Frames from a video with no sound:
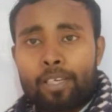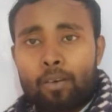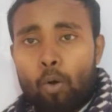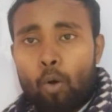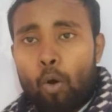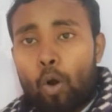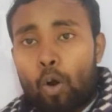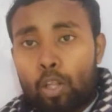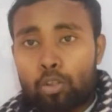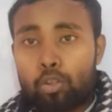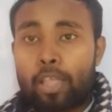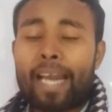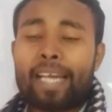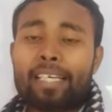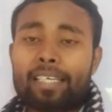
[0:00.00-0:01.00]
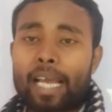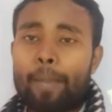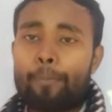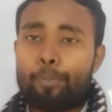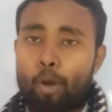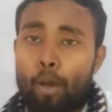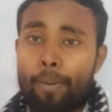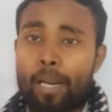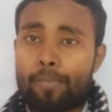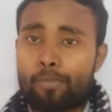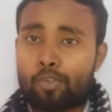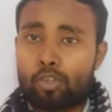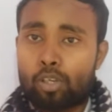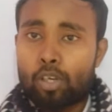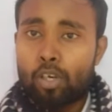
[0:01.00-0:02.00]
all that type problems
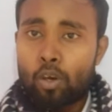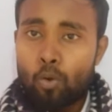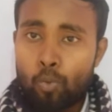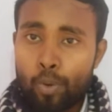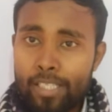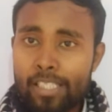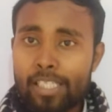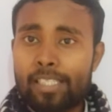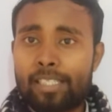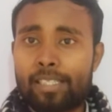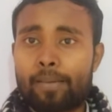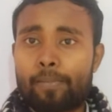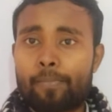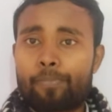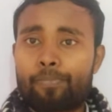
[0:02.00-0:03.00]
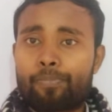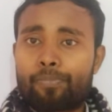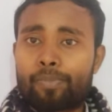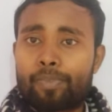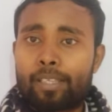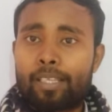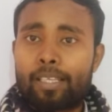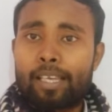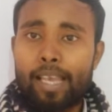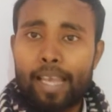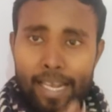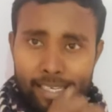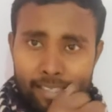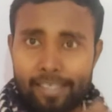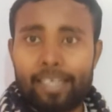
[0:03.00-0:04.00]
which is
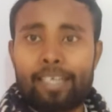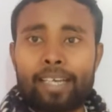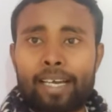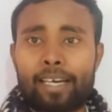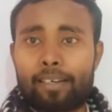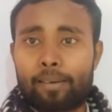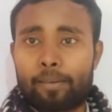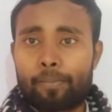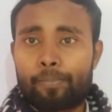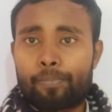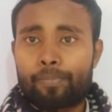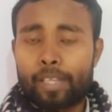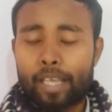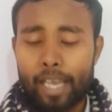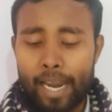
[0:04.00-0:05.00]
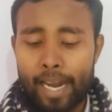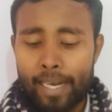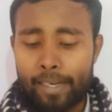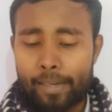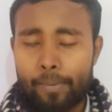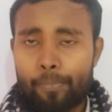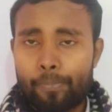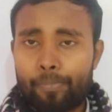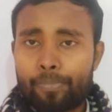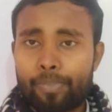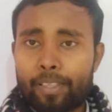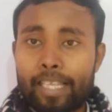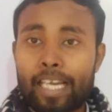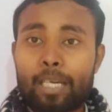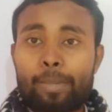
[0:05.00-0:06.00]
standard and
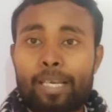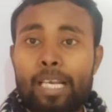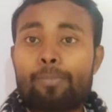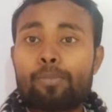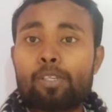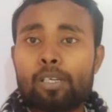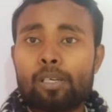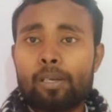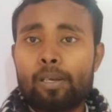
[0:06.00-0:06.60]
that becomes